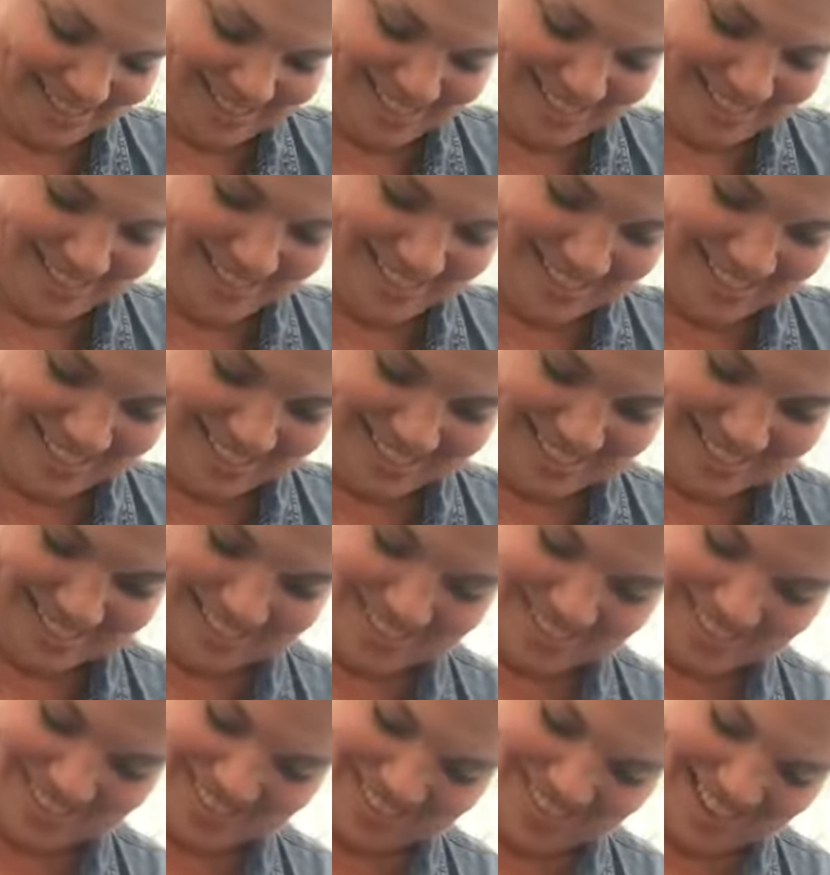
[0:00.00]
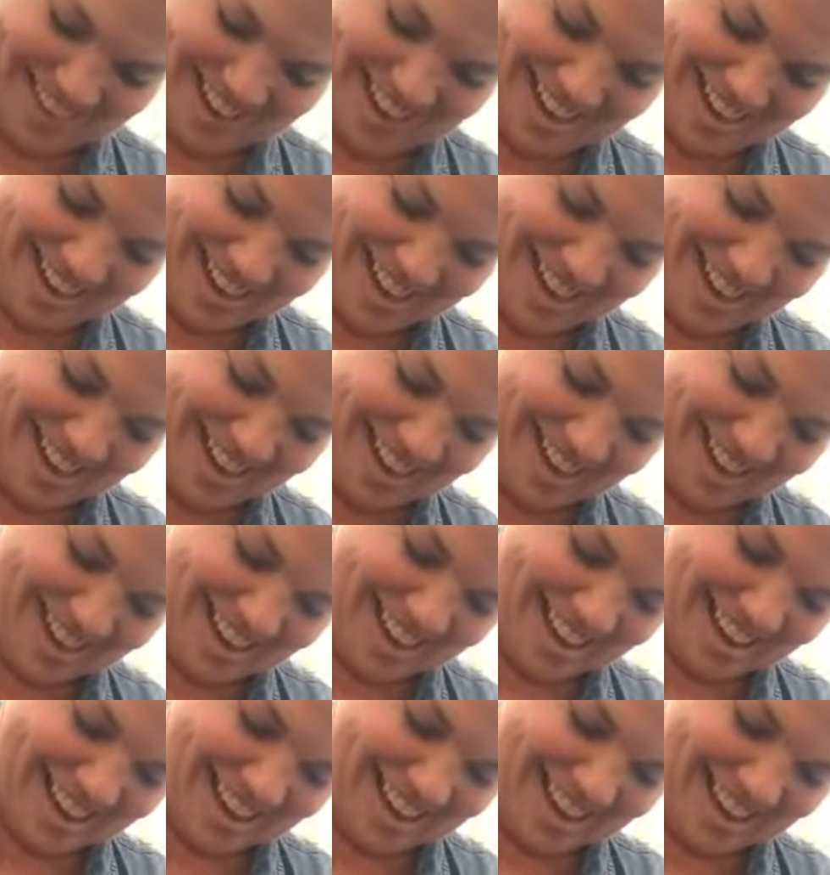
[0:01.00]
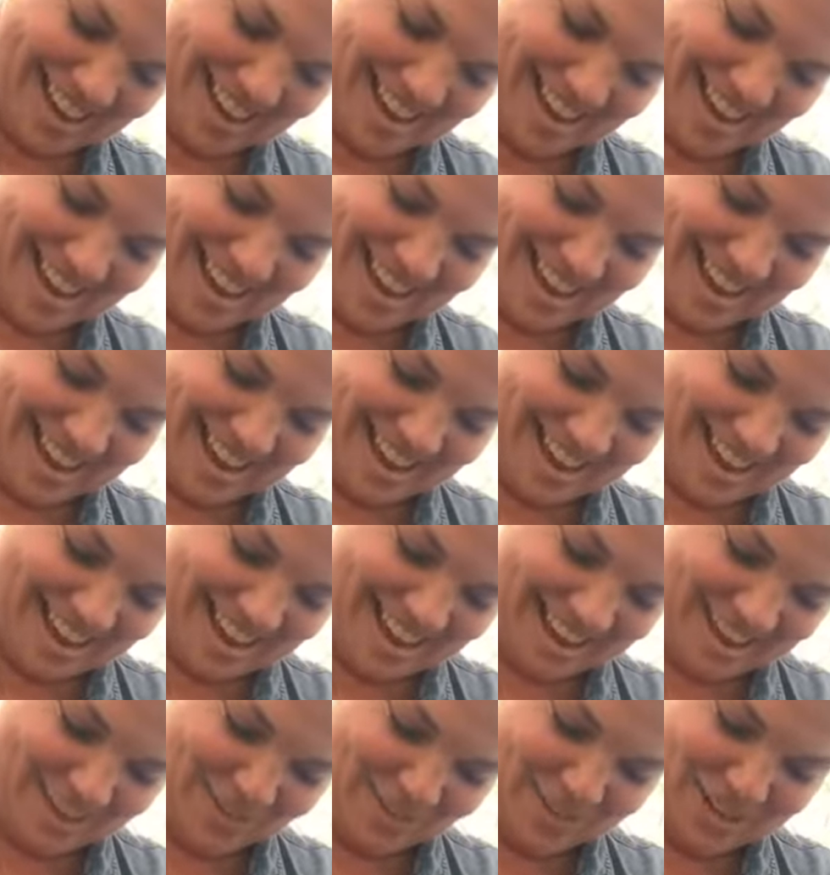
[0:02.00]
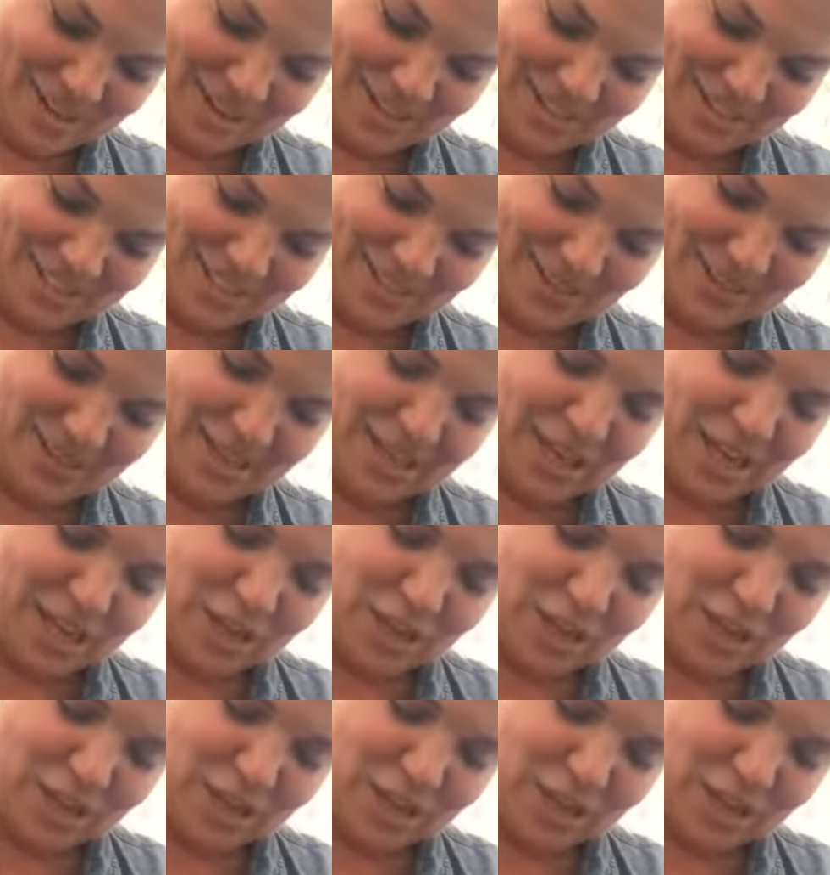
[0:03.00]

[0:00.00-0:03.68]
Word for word: 18 years. Right? I can tell. You're like, hey, what are you doing?